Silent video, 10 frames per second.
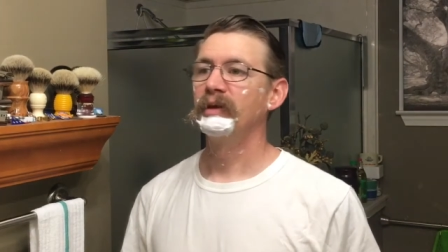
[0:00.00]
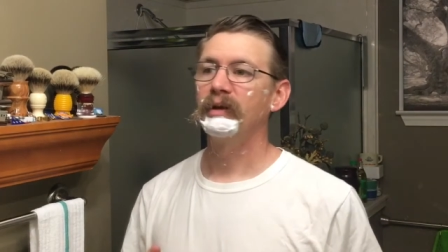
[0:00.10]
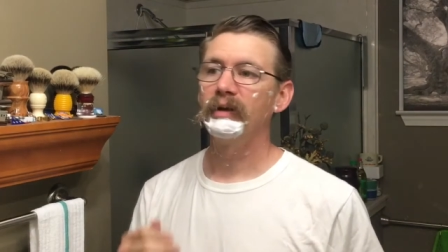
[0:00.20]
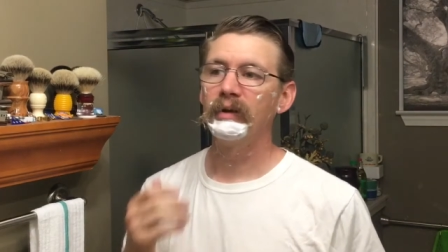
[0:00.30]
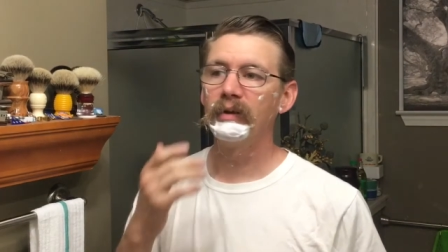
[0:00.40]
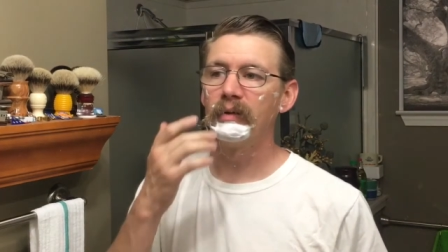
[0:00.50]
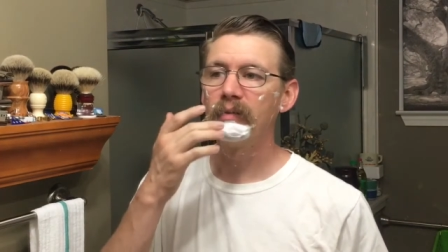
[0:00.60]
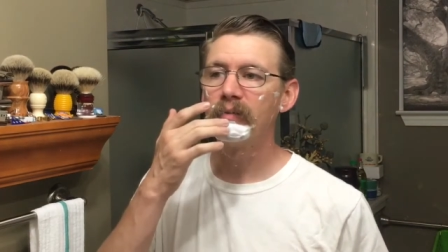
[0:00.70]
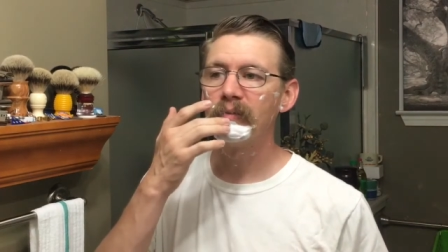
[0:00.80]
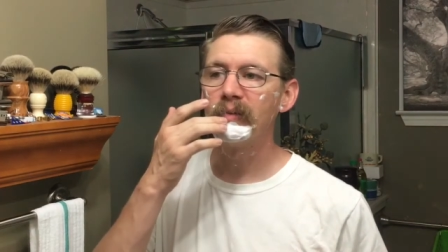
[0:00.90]

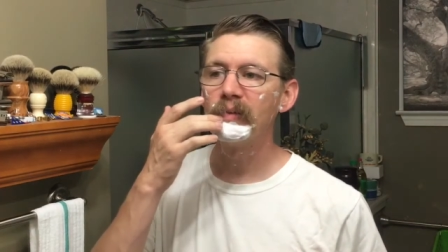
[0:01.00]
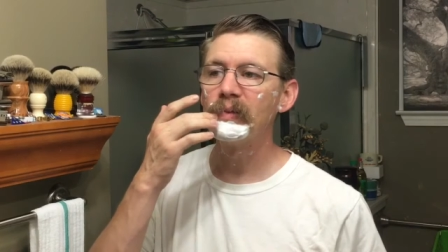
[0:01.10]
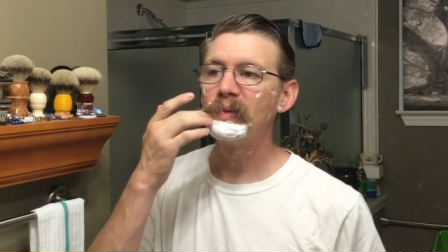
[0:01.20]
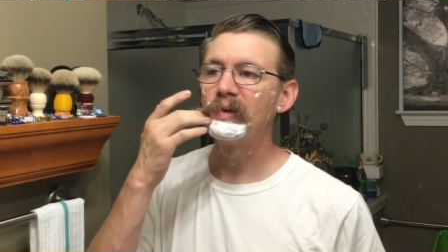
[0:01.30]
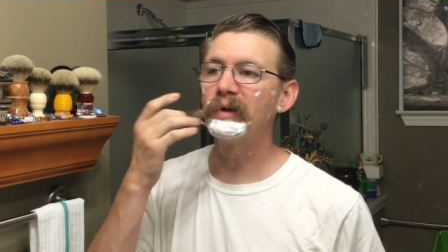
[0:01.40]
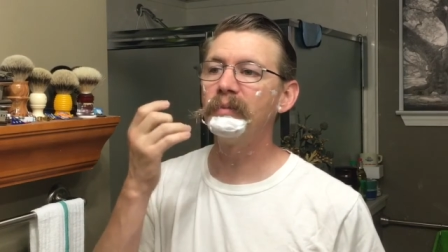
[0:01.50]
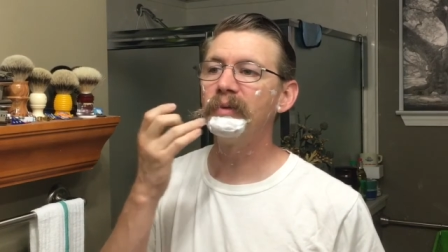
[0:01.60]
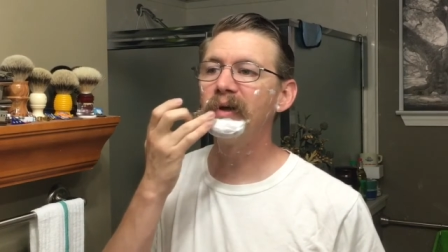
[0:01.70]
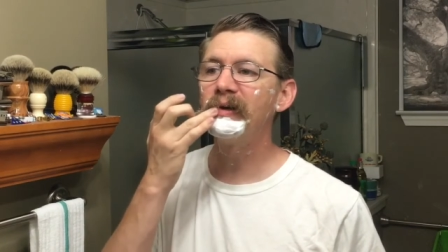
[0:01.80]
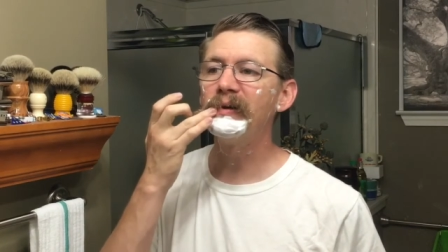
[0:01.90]
Let the
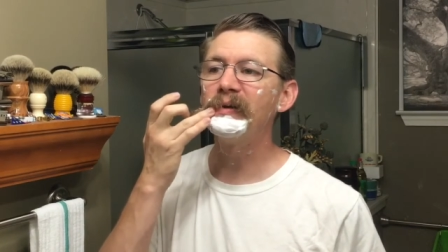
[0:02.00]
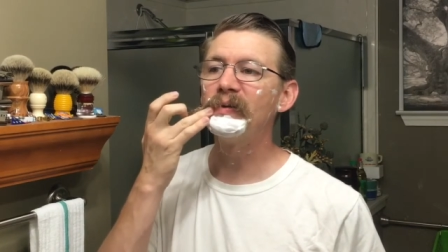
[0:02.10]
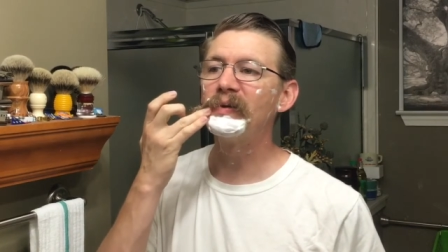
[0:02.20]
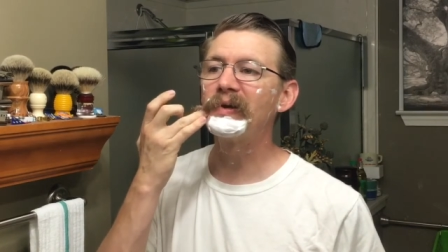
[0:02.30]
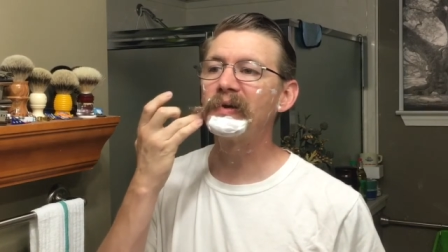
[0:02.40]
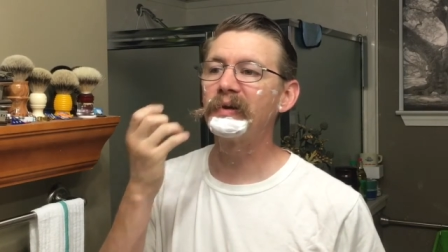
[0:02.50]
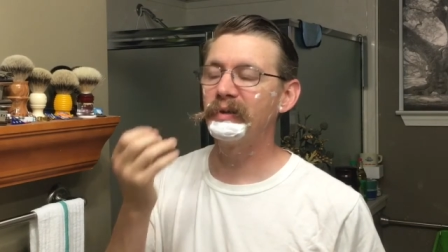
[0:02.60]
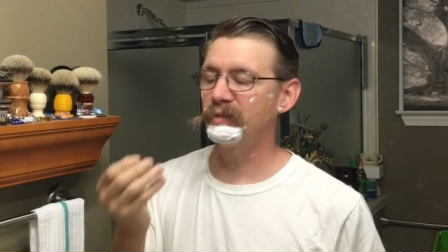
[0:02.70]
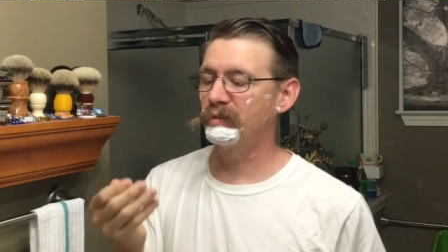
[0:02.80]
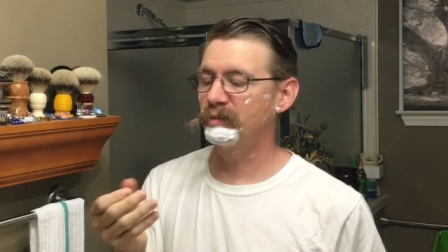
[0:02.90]
blade do the work
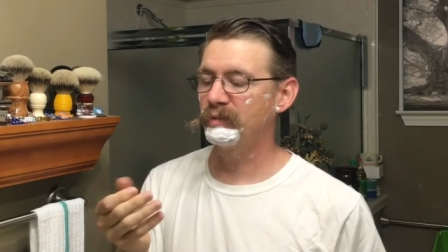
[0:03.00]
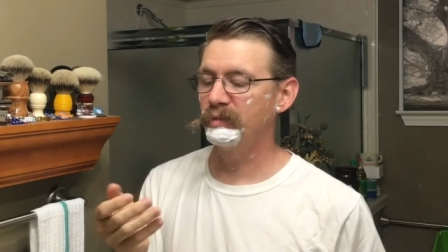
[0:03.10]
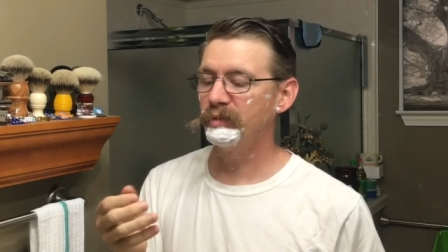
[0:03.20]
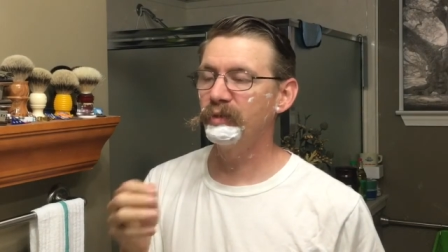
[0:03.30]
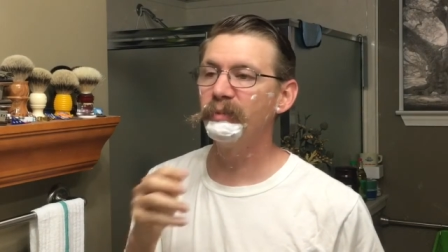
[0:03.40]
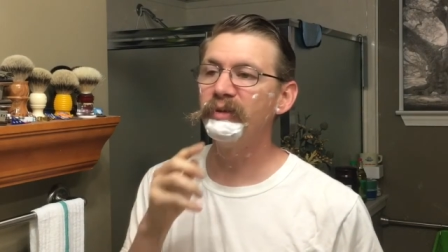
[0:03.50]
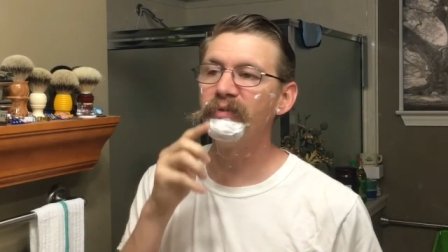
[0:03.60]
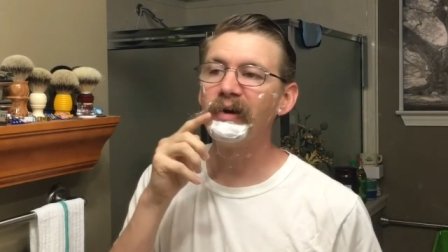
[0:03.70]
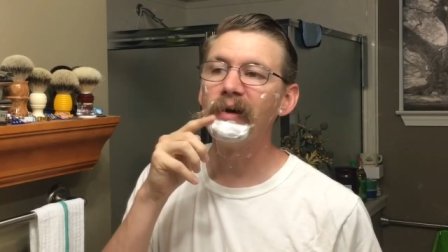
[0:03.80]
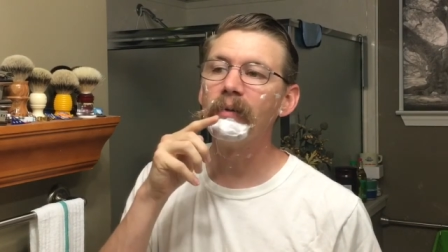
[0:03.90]
and it'll be
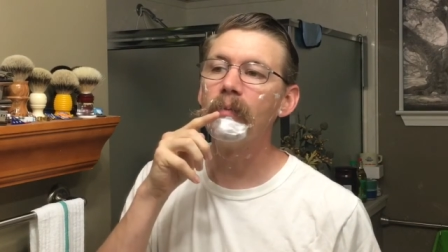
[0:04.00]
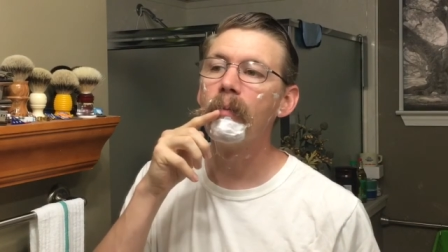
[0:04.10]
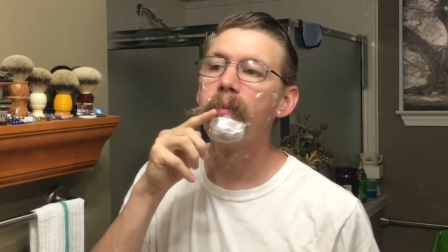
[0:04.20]
fine.